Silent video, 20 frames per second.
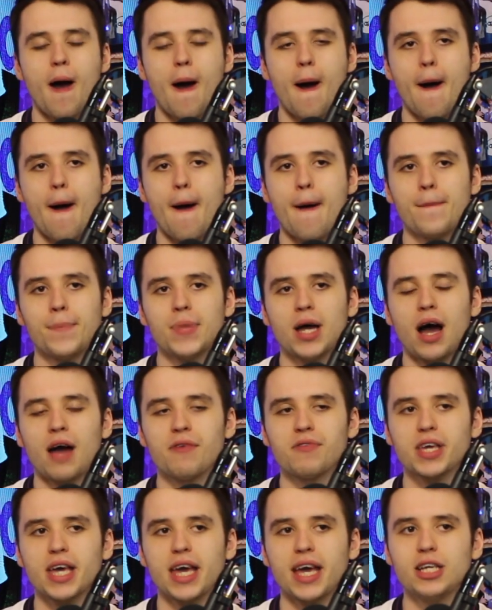I
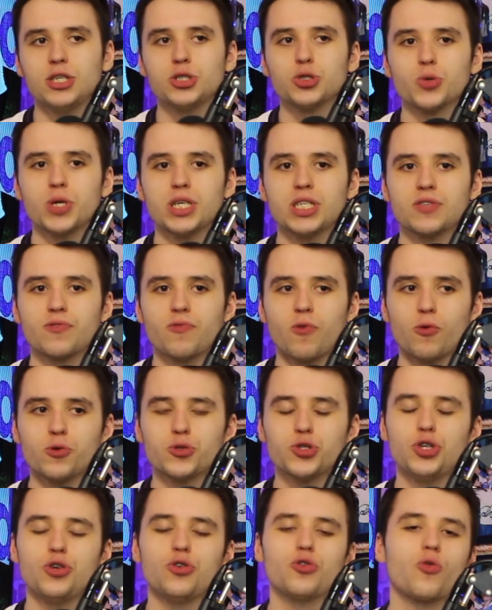think injuries
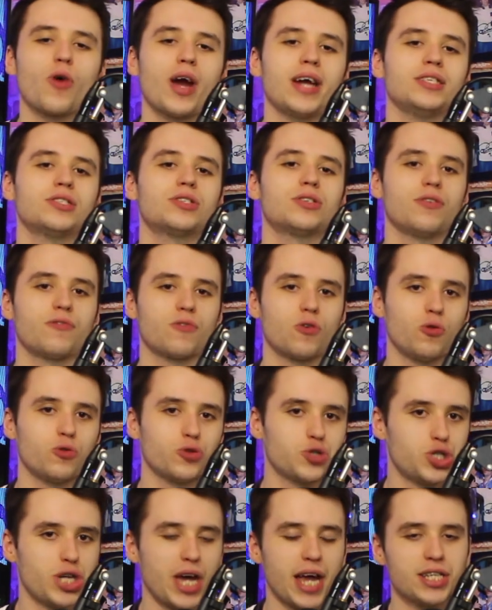forced Ukraine to, of
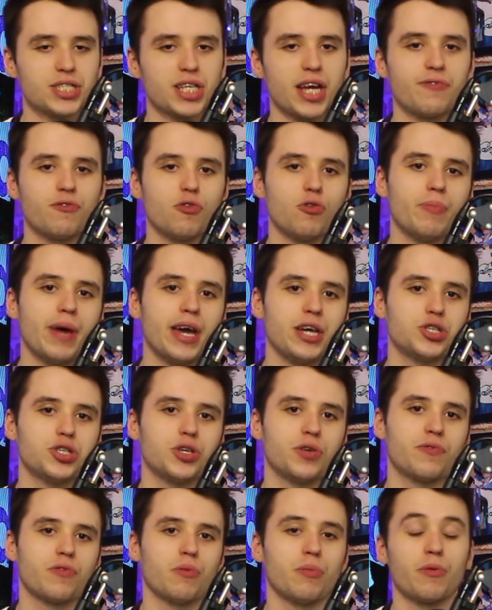course, change their
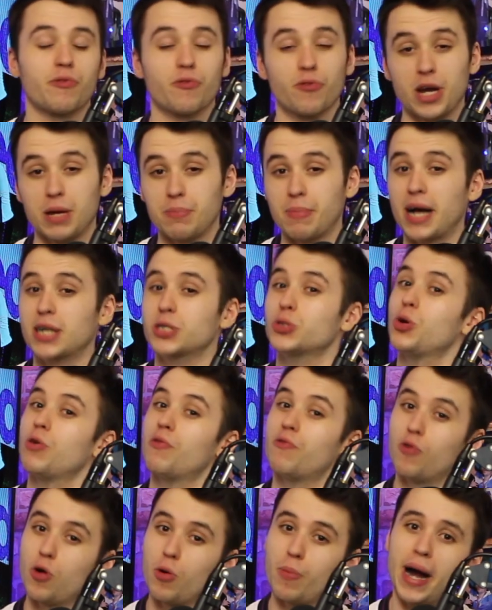formation from a three-back to a
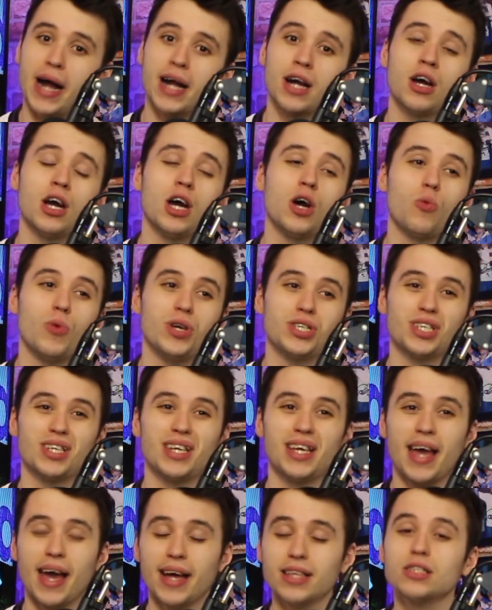four-back, which at
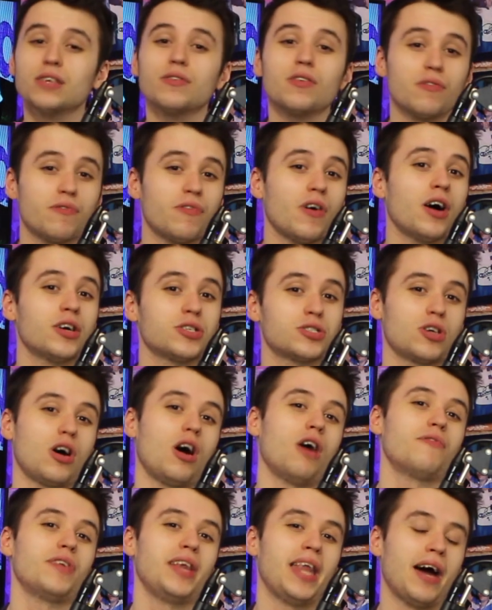the end of the first
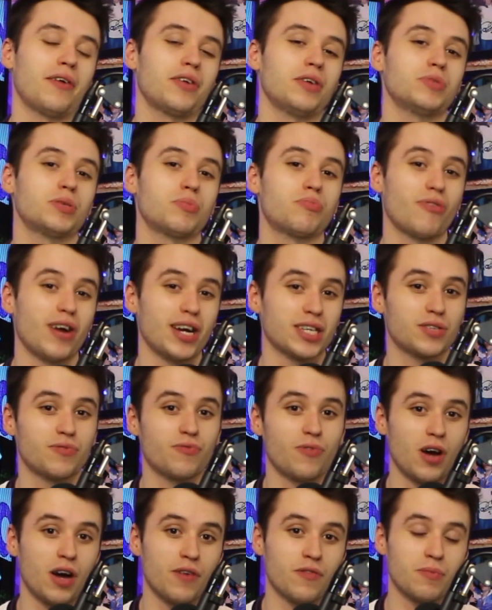half allowed them to press
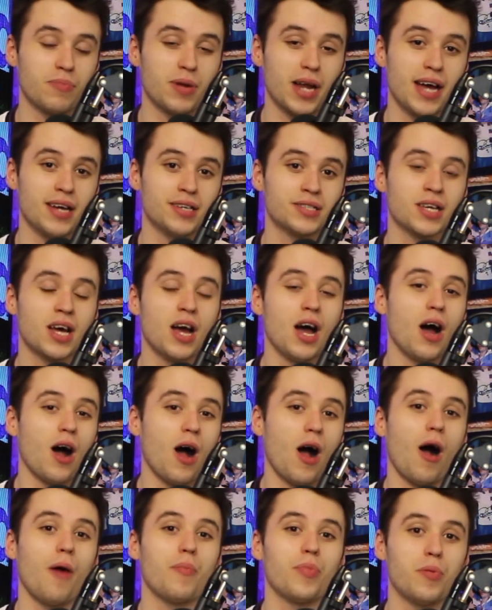further players
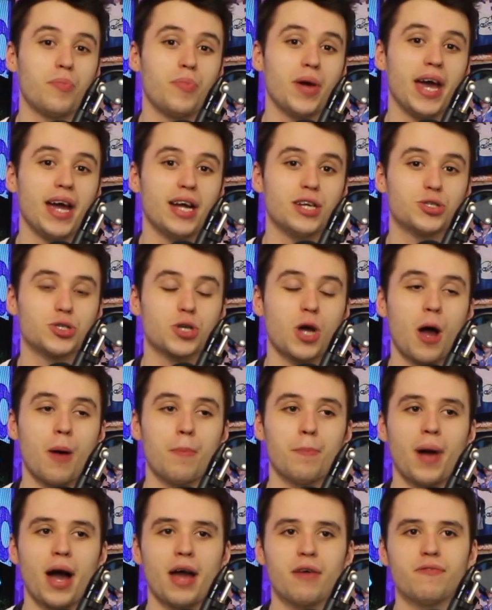up the pitch.
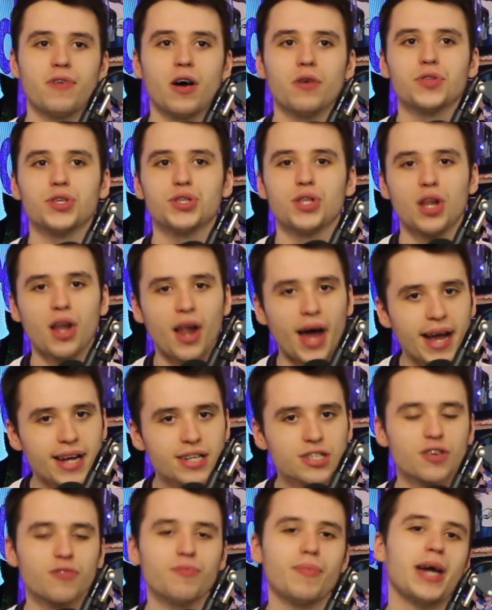But I felt that the
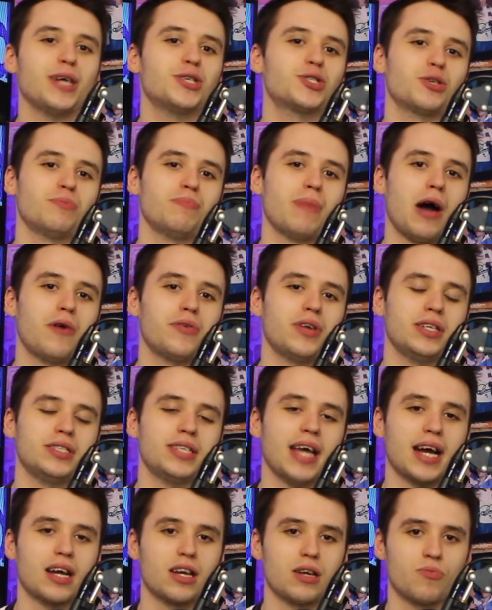likes of Mason Mount and
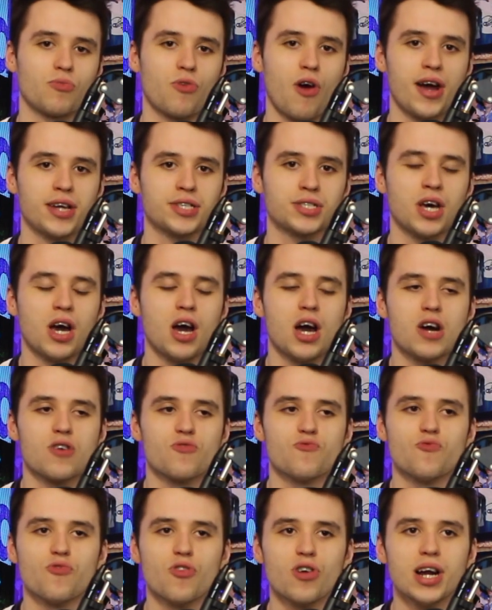Declan Rice
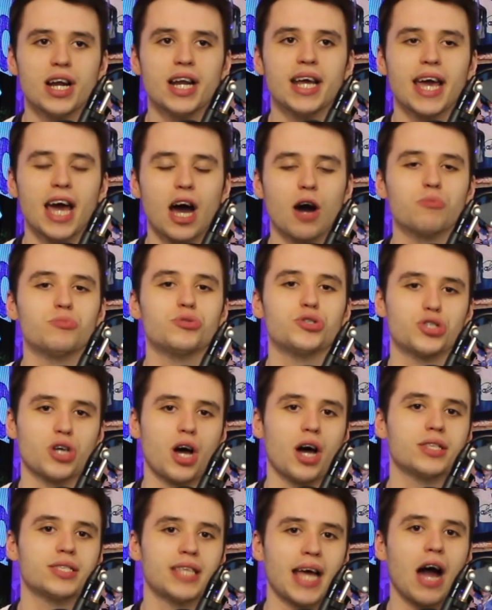really helped
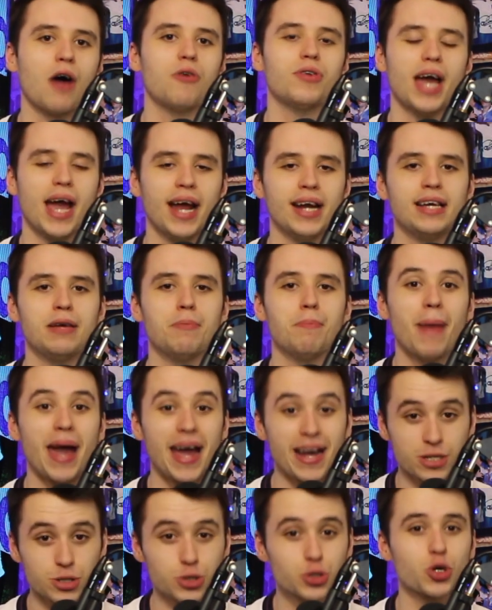shut down any
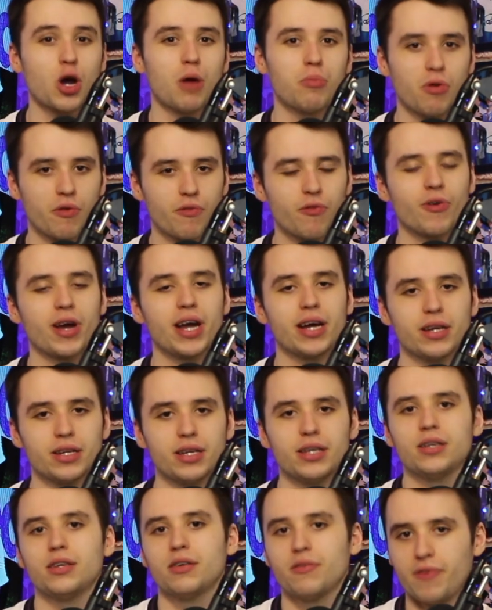major trouble for
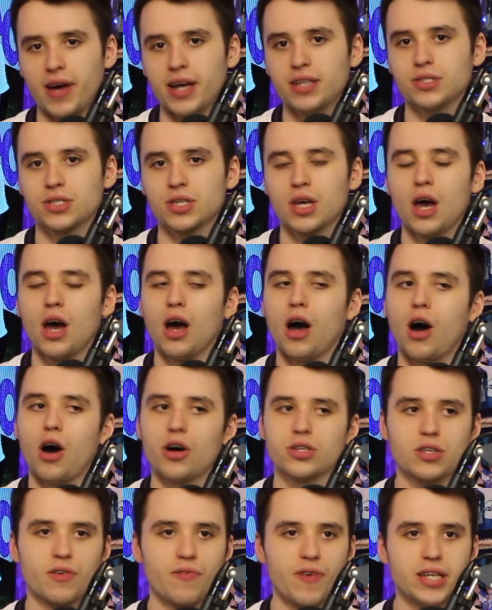England in defence.
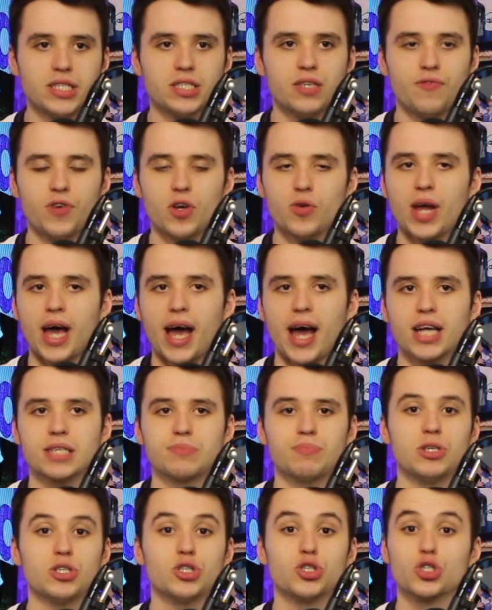Our defensive unit has
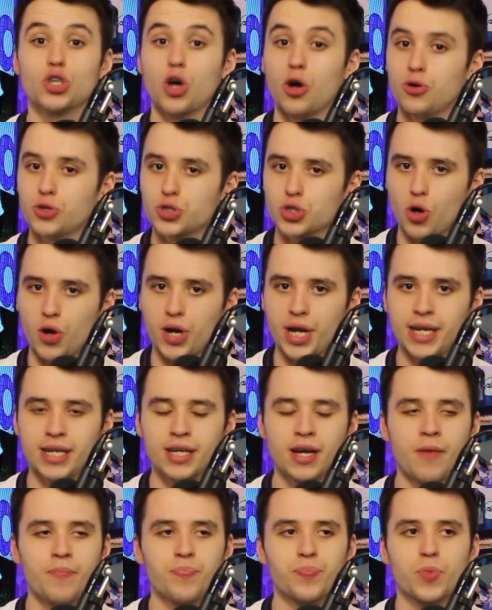been so solid.
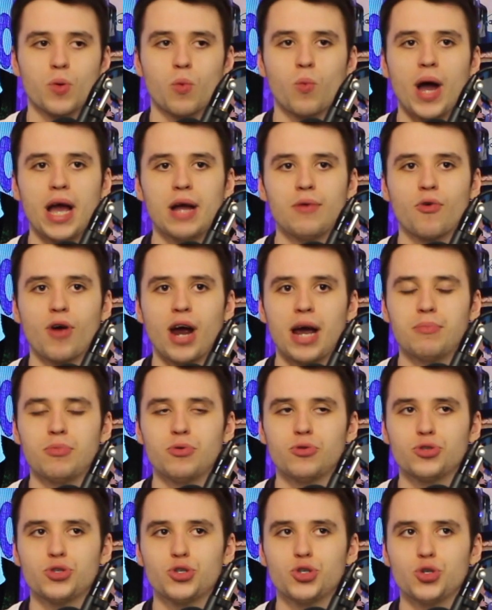The way we're
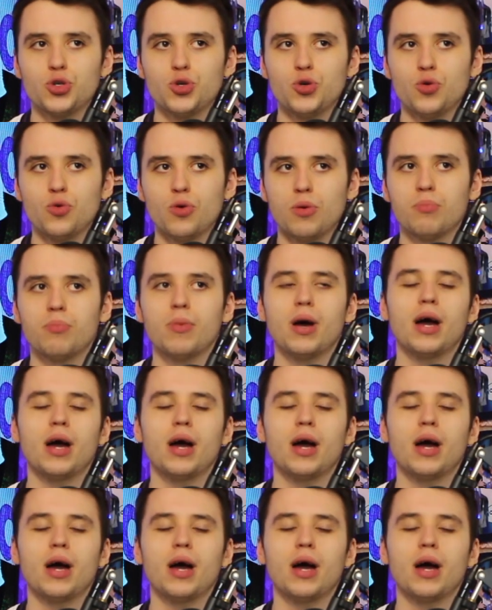able to